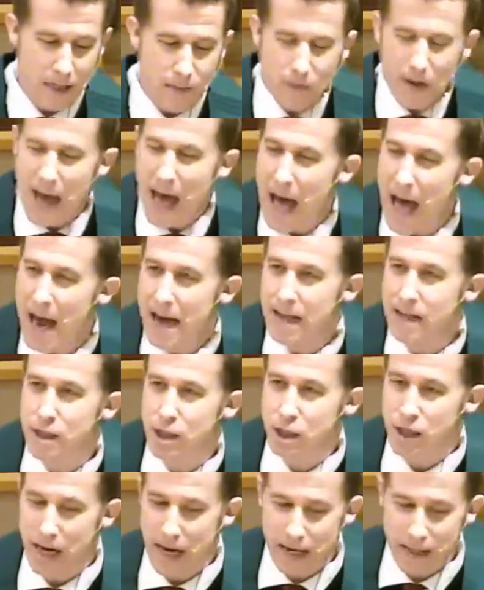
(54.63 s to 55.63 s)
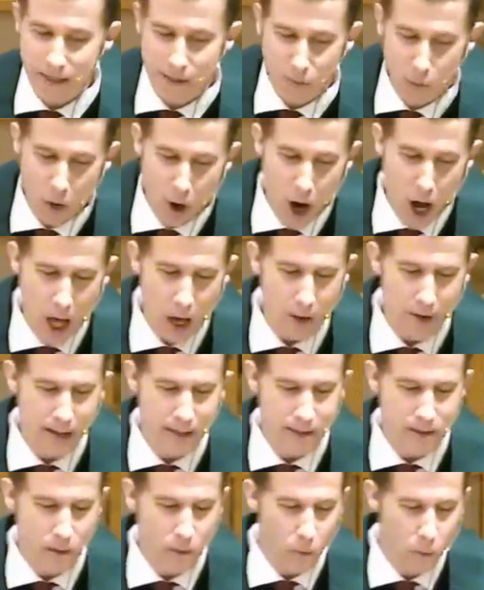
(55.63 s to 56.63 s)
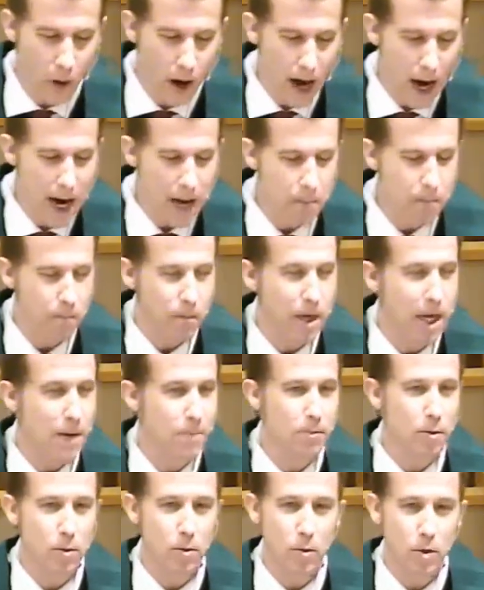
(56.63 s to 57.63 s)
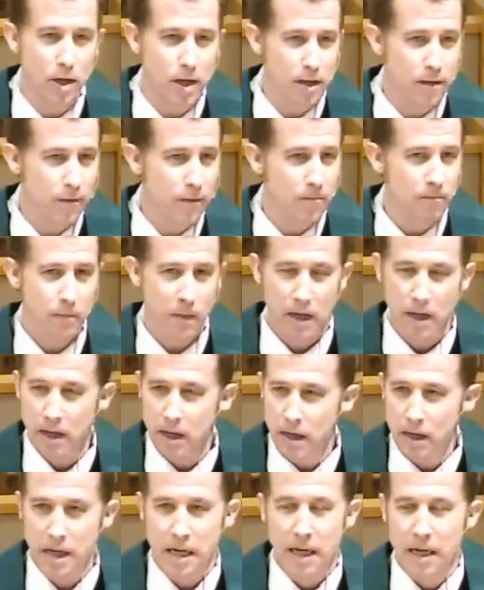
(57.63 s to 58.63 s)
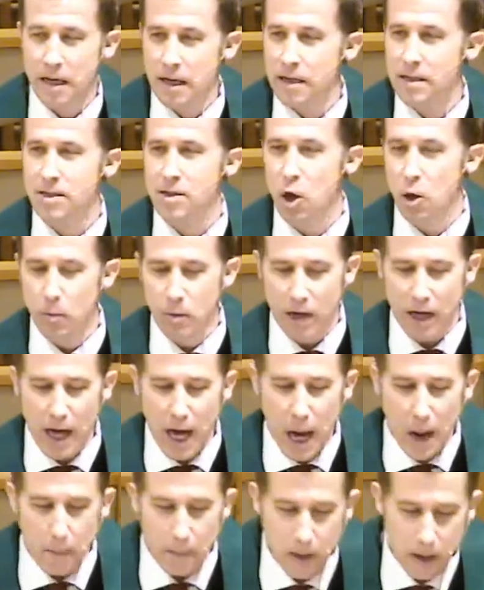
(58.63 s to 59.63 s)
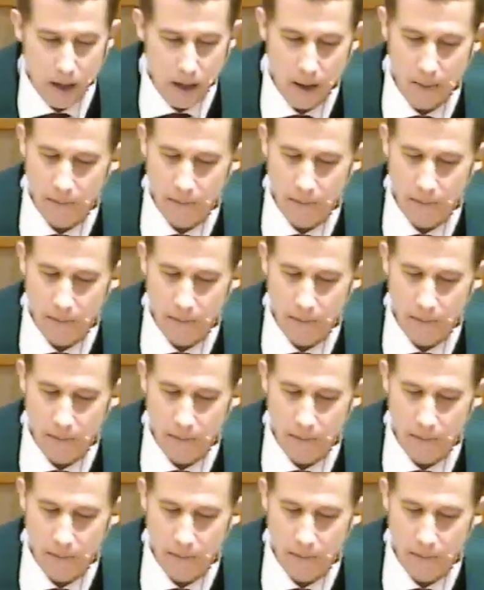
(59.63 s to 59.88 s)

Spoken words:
If he hadn't changed water into wine, people would have sobered up.